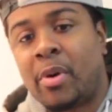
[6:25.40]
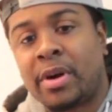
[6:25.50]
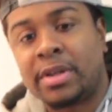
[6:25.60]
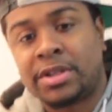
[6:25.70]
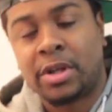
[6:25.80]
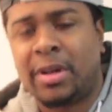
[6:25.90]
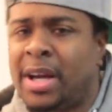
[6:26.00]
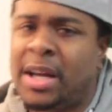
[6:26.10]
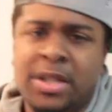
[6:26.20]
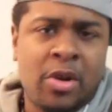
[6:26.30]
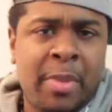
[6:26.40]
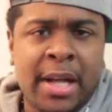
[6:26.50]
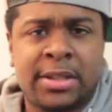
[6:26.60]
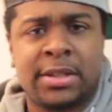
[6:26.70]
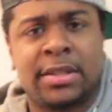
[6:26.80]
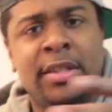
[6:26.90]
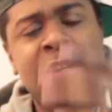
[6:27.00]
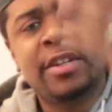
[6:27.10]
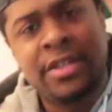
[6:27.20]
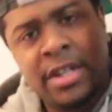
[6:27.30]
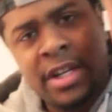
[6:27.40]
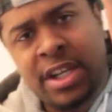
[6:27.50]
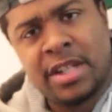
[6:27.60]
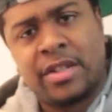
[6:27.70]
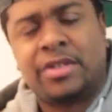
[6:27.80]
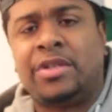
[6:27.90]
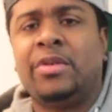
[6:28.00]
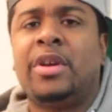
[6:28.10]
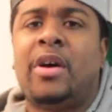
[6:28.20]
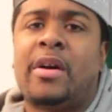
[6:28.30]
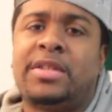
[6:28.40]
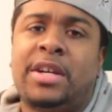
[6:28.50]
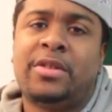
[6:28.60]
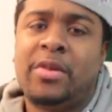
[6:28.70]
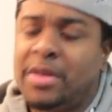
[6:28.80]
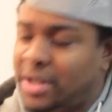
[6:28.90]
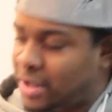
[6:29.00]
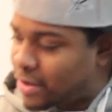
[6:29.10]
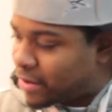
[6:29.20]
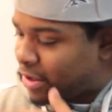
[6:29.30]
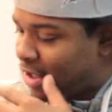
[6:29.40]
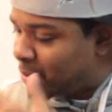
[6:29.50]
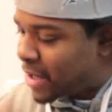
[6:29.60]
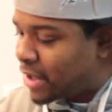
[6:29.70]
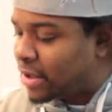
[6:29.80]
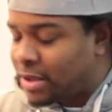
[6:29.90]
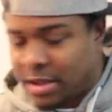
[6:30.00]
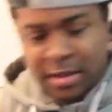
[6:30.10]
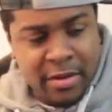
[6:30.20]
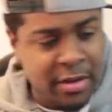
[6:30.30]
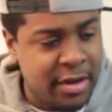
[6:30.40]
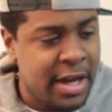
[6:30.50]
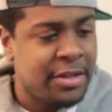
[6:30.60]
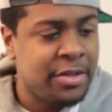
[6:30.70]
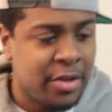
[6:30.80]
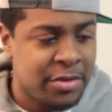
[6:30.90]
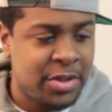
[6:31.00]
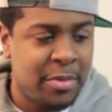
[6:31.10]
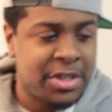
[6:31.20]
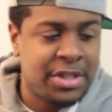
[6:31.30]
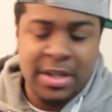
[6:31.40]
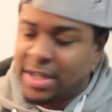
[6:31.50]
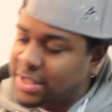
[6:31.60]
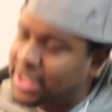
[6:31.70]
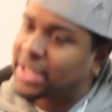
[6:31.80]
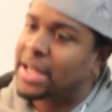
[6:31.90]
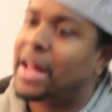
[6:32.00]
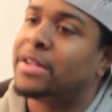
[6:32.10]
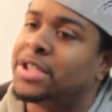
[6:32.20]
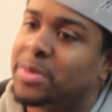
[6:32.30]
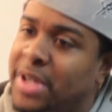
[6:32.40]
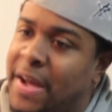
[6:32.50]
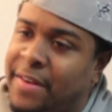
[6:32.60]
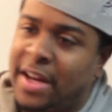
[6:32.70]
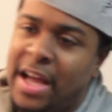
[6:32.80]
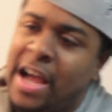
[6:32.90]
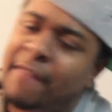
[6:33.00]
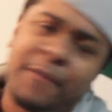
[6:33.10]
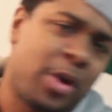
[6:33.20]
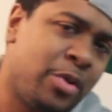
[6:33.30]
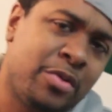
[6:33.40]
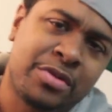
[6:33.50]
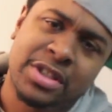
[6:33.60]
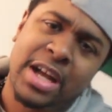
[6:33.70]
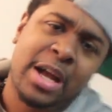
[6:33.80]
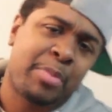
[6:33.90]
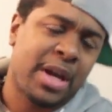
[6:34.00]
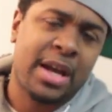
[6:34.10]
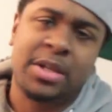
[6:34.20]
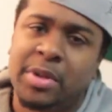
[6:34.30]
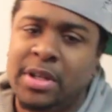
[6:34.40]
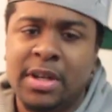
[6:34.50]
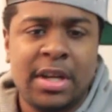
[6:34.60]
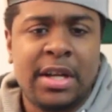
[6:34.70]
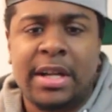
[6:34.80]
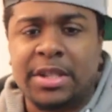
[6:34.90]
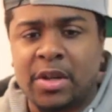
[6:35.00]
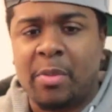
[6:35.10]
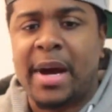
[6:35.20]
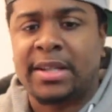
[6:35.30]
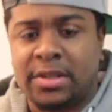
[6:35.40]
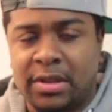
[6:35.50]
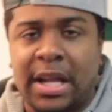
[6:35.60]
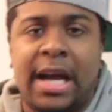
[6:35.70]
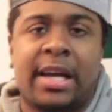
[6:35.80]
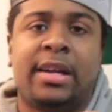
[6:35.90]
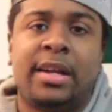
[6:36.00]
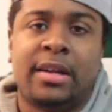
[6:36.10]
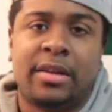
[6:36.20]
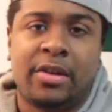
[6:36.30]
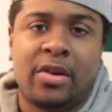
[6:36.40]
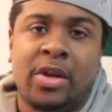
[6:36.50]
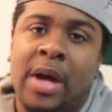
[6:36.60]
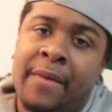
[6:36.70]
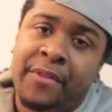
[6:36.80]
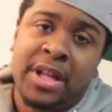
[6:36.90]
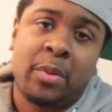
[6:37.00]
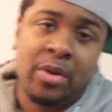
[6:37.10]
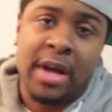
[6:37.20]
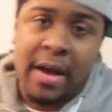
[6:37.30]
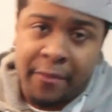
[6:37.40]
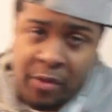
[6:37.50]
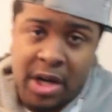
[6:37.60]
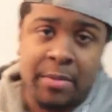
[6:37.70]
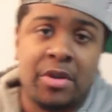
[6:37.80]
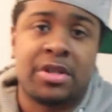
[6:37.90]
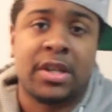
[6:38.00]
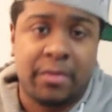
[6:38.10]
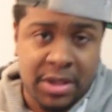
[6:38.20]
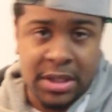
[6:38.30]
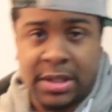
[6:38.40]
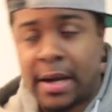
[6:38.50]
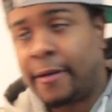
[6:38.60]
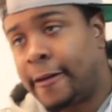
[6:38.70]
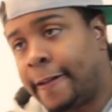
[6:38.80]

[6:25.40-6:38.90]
important. So there, let's go back to getting in the studio artists. I know that, you know, the emailing and all of that, you know, so much technology we have today, iPhones and iPads, but let's go back to locking it in. You know, I feel like we'll have greater music if we did that.